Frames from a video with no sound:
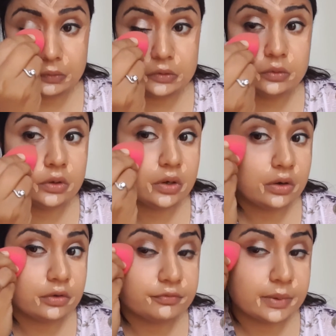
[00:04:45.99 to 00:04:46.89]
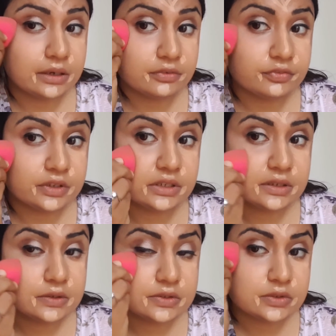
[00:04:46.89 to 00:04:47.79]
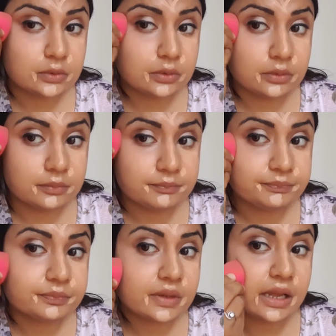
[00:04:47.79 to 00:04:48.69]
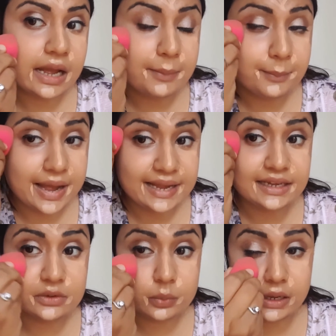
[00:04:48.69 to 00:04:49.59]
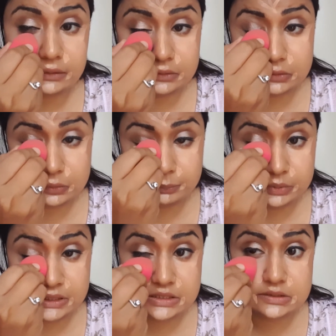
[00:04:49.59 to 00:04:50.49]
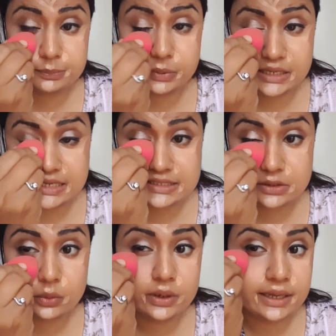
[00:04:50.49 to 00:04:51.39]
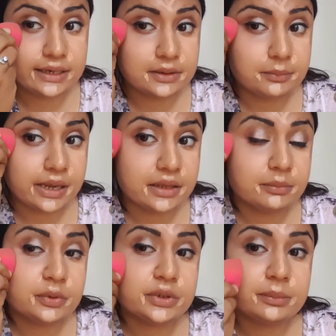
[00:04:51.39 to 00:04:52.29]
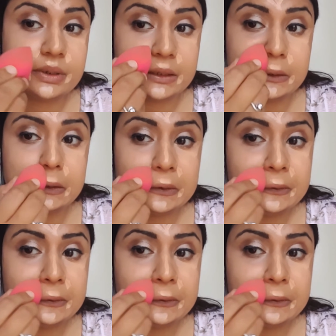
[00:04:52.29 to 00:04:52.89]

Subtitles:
you a lot of benefit. So my advice is, please go ahead and buy a beauty blender.